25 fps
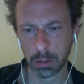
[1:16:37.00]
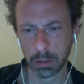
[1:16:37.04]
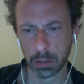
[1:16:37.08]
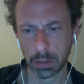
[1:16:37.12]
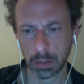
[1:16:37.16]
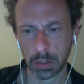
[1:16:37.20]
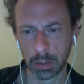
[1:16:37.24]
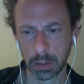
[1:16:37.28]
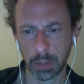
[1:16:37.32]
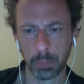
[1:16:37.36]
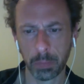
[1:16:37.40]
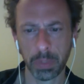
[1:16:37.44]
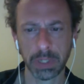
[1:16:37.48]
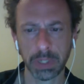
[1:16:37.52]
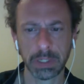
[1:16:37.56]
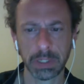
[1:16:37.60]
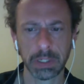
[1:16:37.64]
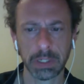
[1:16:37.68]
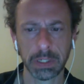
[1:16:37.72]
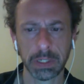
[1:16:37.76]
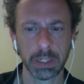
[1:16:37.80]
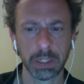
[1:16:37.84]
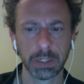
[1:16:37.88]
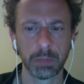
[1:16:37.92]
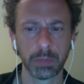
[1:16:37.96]
the
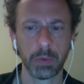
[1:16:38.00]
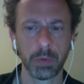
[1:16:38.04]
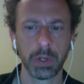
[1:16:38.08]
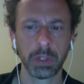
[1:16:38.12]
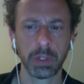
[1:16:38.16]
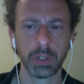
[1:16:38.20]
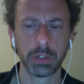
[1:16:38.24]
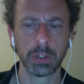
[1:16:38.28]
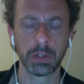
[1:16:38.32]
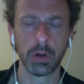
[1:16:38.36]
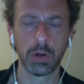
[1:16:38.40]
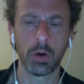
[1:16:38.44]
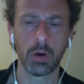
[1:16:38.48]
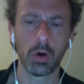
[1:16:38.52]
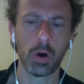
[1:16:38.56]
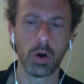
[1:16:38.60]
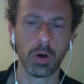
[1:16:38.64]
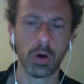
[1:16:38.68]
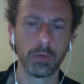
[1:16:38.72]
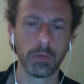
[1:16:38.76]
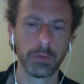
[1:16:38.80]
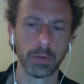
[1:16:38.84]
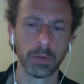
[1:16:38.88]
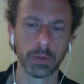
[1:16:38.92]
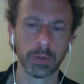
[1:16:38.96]
business when it's not
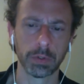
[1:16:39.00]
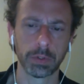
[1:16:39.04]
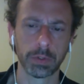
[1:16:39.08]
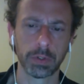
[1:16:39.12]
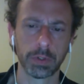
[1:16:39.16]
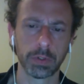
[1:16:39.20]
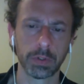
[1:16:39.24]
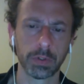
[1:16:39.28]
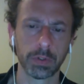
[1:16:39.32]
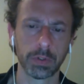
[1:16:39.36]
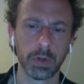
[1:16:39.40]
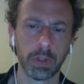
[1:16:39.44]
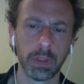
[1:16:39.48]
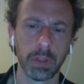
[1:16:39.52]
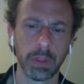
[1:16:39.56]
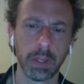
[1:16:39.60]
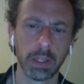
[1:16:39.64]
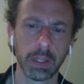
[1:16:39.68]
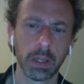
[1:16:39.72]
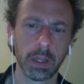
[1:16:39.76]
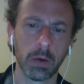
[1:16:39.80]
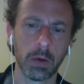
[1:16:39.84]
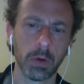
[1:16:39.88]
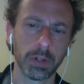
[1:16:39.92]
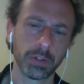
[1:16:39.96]
obvious? So, so I
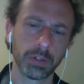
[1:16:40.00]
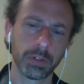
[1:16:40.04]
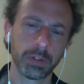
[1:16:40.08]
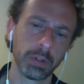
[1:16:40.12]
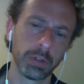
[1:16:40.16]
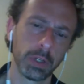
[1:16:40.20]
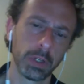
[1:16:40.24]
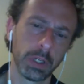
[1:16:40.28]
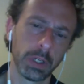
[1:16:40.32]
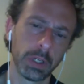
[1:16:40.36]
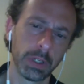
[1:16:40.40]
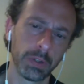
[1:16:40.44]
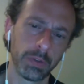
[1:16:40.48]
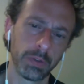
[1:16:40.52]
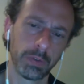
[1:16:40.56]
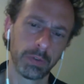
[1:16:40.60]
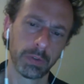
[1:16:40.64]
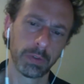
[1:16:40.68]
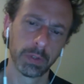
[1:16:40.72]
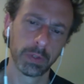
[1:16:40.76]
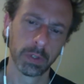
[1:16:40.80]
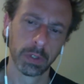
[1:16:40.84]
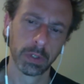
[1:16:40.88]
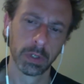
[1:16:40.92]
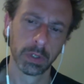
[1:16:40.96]
think the question
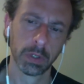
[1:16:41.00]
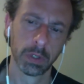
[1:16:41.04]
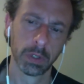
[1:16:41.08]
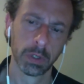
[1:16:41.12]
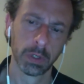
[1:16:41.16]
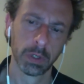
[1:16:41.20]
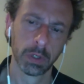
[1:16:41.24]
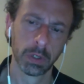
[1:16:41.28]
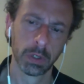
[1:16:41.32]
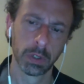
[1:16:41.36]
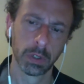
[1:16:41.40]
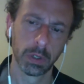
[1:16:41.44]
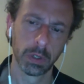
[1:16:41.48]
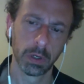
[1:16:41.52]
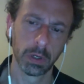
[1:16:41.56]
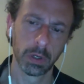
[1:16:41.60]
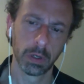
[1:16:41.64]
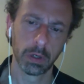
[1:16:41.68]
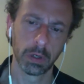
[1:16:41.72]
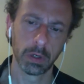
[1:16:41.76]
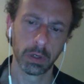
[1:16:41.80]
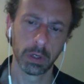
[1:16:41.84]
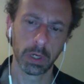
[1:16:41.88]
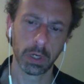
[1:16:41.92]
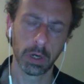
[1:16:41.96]
is
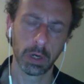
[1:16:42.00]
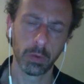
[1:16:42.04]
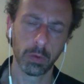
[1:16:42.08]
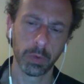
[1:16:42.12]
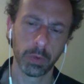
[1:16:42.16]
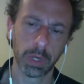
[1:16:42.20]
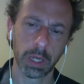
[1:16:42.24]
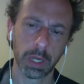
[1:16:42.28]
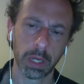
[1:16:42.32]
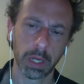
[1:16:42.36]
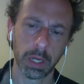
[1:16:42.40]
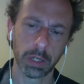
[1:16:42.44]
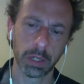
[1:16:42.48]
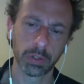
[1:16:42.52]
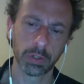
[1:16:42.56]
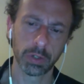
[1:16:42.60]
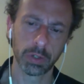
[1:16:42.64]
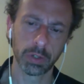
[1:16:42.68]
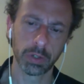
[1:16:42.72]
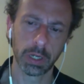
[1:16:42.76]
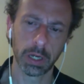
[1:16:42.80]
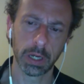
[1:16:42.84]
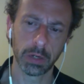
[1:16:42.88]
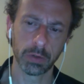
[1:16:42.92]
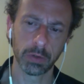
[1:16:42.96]
how we can
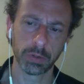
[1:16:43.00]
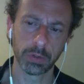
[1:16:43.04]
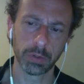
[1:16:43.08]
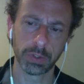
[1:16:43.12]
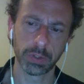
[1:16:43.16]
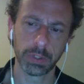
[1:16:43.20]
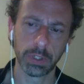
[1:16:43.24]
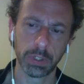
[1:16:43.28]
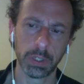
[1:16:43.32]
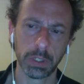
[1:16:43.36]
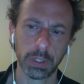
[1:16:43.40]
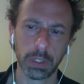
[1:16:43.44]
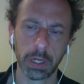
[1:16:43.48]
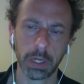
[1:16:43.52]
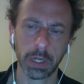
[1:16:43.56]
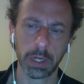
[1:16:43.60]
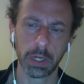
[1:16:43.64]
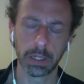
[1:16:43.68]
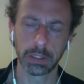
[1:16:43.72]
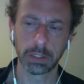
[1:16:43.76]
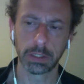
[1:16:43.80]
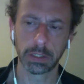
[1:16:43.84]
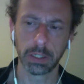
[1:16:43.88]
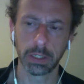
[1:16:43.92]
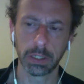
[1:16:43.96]
actually kind of see
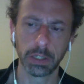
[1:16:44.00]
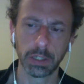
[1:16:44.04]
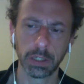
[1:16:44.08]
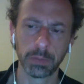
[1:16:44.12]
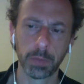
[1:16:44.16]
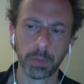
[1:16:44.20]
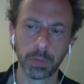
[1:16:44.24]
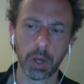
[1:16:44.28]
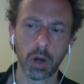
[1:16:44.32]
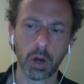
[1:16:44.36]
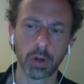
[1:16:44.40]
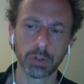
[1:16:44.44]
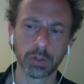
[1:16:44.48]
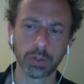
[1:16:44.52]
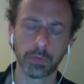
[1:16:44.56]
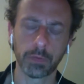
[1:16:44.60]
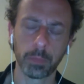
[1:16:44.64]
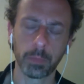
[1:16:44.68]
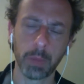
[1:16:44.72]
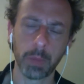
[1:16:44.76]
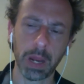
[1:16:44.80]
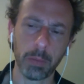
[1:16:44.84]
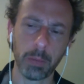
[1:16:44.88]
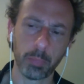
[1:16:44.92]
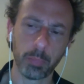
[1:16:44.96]
that is because of
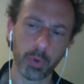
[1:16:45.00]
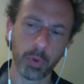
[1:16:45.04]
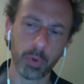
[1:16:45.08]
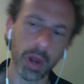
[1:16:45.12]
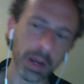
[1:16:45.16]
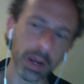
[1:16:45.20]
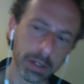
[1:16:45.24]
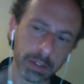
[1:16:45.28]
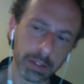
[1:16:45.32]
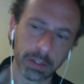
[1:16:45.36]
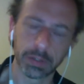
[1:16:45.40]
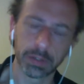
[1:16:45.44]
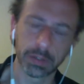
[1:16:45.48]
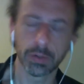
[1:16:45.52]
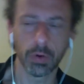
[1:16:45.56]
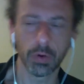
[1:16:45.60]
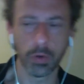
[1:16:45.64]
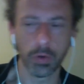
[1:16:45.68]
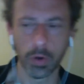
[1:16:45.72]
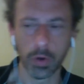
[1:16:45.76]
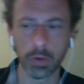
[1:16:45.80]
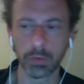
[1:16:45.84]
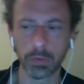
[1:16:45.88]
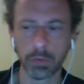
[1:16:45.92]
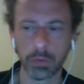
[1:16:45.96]
malpractice or
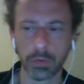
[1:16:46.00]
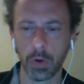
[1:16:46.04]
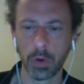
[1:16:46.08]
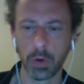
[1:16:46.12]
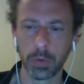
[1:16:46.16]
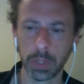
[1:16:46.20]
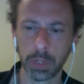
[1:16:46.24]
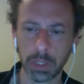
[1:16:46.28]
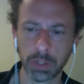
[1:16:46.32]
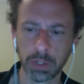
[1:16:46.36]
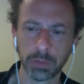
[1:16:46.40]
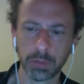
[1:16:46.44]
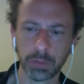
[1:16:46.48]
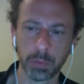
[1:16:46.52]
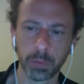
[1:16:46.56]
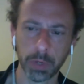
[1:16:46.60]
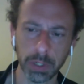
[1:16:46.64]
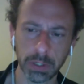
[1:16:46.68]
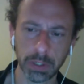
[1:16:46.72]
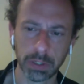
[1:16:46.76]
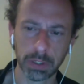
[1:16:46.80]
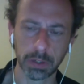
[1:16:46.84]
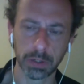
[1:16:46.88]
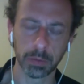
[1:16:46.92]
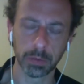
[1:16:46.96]
not following this
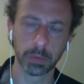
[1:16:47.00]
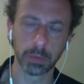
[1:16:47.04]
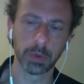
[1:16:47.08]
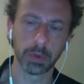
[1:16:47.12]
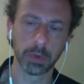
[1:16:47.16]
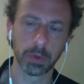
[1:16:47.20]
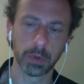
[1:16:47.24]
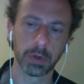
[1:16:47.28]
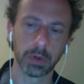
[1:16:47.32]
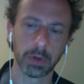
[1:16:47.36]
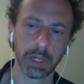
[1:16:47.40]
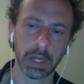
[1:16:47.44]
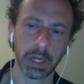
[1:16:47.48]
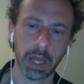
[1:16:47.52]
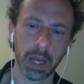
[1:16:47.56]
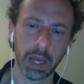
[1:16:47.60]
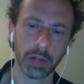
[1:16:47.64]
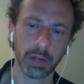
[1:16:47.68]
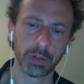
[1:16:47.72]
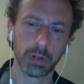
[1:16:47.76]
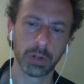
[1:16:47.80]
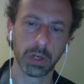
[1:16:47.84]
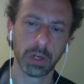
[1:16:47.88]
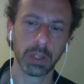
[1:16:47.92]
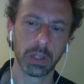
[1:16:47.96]
principle that
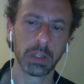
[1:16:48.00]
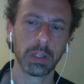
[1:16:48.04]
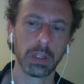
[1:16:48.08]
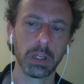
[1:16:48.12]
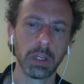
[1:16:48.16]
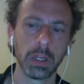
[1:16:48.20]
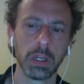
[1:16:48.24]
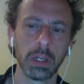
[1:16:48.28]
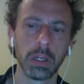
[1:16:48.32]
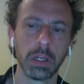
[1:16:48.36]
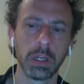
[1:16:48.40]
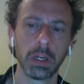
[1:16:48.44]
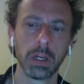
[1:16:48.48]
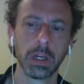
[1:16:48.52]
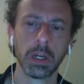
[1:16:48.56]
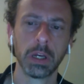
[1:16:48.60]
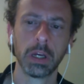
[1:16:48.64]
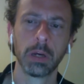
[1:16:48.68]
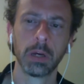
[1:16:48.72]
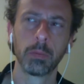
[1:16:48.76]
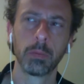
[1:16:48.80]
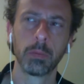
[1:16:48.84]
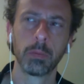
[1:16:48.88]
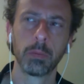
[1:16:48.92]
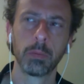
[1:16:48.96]
actually the
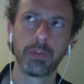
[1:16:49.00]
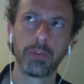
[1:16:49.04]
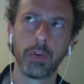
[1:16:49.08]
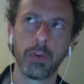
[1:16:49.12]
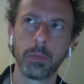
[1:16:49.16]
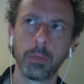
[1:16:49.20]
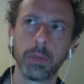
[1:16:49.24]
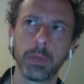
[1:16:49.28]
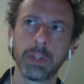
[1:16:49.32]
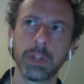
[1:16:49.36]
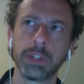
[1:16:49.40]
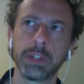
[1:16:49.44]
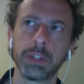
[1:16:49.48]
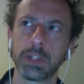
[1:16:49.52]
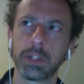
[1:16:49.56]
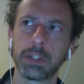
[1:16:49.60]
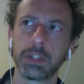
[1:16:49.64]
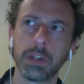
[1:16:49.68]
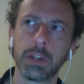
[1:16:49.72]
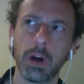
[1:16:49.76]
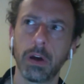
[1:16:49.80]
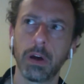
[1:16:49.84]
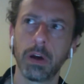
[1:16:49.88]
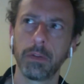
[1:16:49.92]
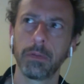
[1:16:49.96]
performance is
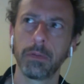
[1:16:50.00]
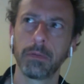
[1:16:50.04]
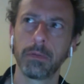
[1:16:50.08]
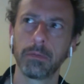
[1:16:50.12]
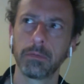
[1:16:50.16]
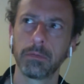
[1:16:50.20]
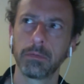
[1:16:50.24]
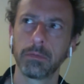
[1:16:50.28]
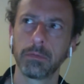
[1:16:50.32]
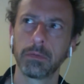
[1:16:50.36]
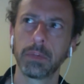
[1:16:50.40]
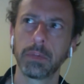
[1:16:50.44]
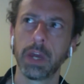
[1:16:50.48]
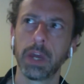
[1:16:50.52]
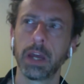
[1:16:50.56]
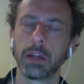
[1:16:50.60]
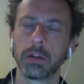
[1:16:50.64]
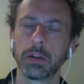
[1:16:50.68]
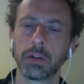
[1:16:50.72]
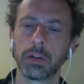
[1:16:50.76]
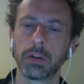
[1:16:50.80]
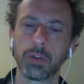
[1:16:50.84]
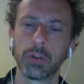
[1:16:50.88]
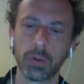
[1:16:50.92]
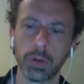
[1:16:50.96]
not that
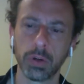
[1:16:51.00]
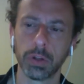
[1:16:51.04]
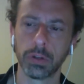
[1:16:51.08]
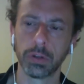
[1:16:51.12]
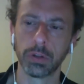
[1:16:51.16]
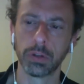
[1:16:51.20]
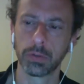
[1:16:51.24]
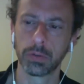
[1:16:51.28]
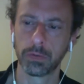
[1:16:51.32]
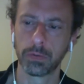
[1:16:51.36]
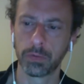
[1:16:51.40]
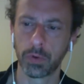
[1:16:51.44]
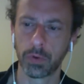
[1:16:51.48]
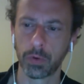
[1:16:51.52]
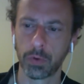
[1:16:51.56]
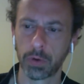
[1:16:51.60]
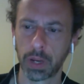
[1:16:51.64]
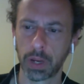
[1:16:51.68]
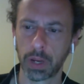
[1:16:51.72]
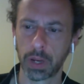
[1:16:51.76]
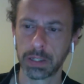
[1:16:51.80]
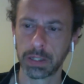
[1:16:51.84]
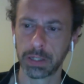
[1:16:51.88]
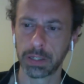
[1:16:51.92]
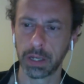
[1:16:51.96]
good for
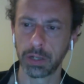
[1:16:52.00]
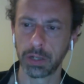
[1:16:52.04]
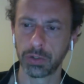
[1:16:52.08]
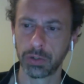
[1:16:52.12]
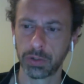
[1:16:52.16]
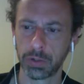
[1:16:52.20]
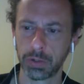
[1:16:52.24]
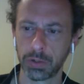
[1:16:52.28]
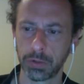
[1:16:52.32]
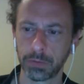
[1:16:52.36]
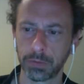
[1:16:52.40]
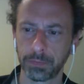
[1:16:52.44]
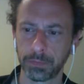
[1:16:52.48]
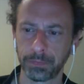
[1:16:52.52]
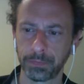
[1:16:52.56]
organization